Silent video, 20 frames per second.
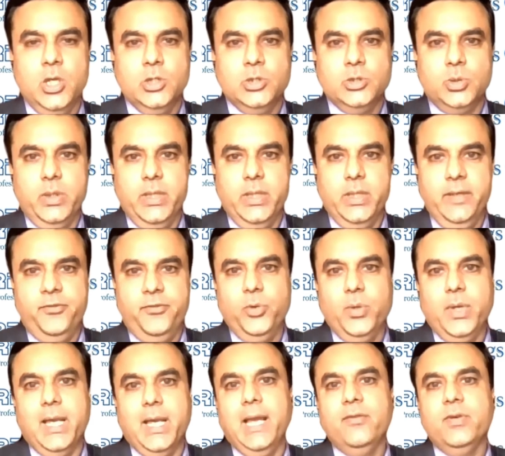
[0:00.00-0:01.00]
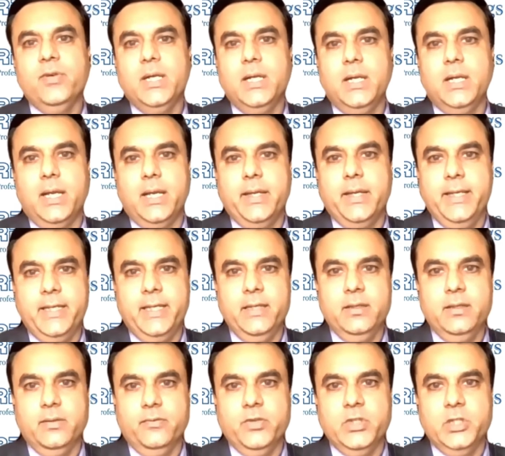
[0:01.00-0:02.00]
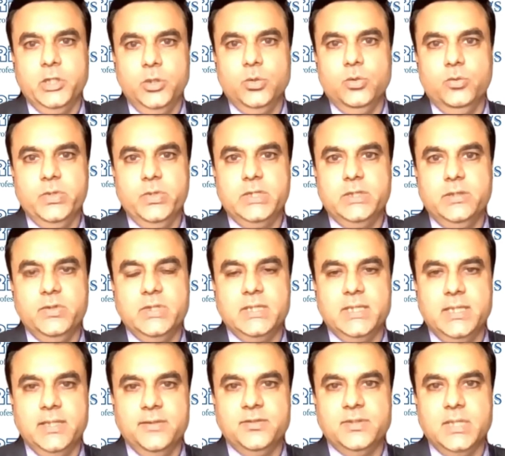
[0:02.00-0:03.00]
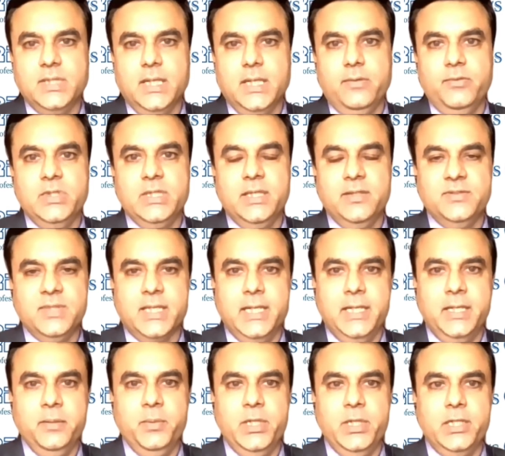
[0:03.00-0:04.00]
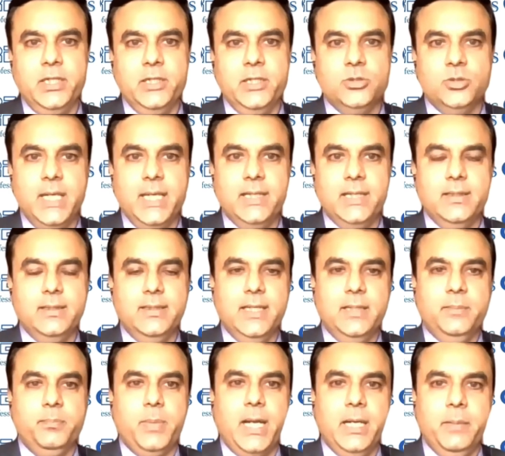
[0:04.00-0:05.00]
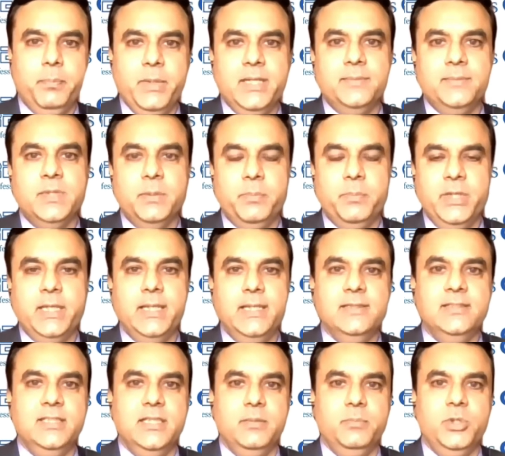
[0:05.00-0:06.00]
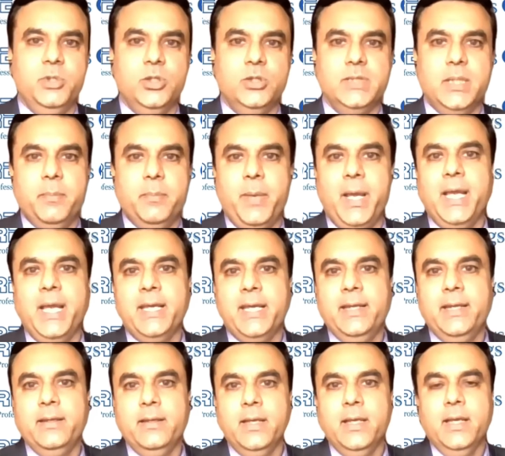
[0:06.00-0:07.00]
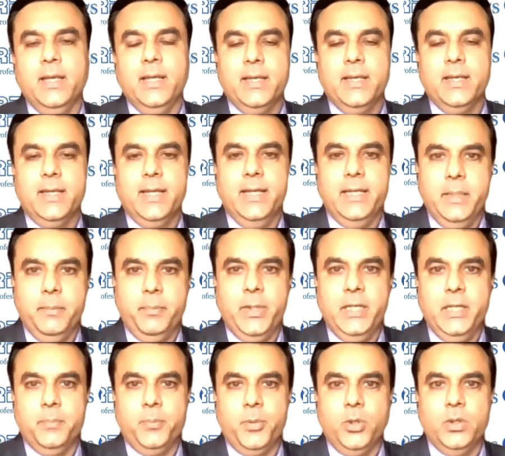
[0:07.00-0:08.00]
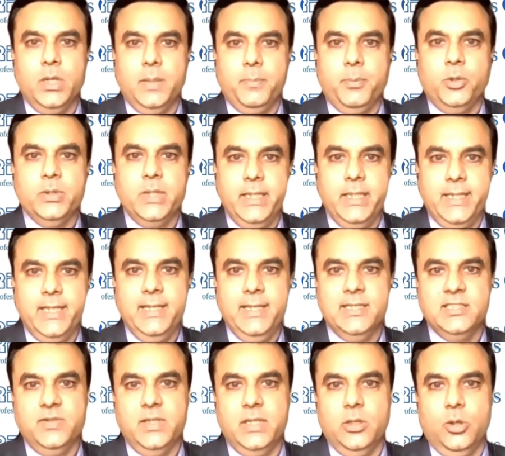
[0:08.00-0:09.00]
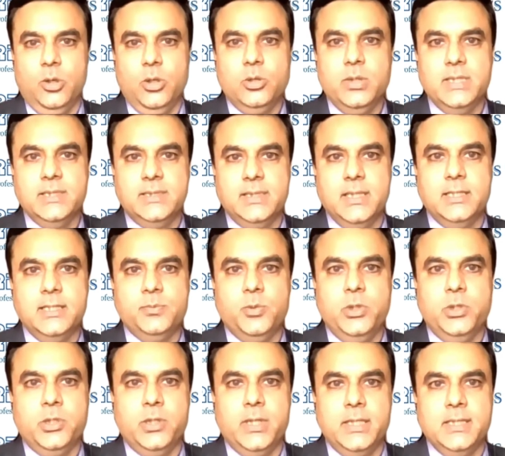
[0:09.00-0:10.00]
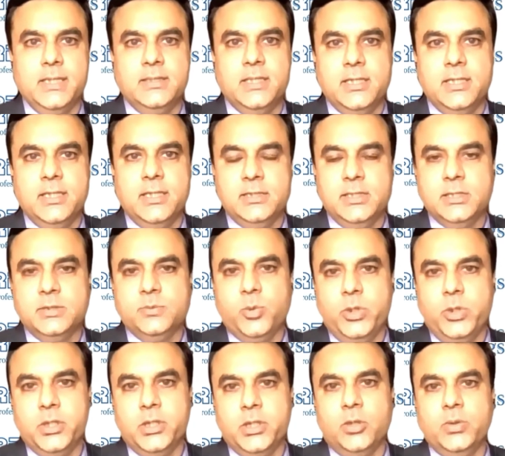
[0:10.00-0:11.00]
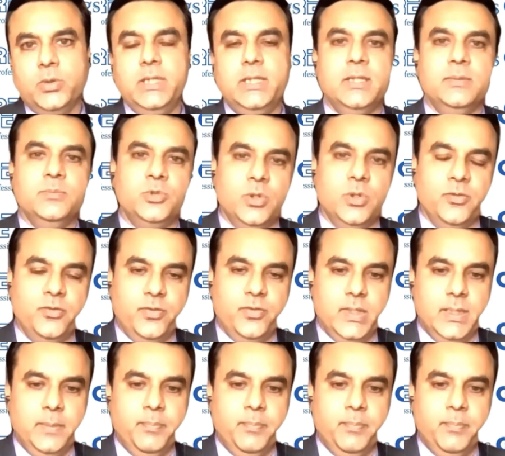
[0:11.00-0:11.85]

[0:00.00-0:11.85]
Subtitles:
So if you have a rating with you, which gives the credibility, so that part becomes a bit easier, because a bank can depend upon the rating as well. Although, as sir has pointed, Ajay sir has just pointed out, in terms of